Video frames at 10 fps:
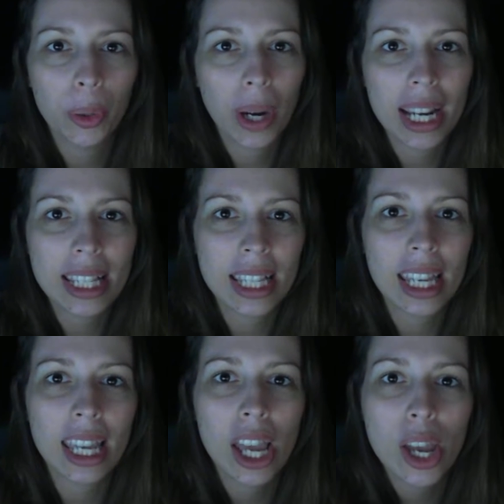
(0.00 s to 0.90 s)

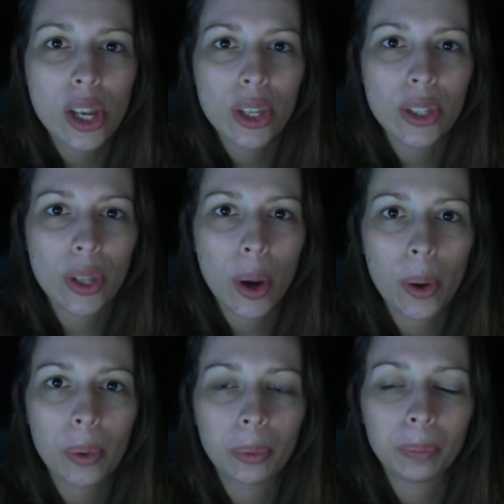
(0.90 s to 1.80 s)
crazy.
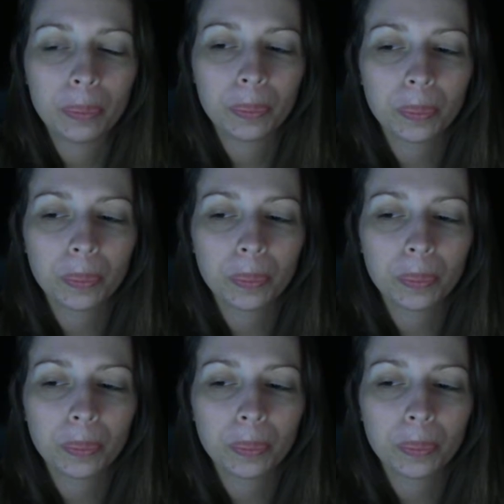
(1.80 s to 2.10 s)
So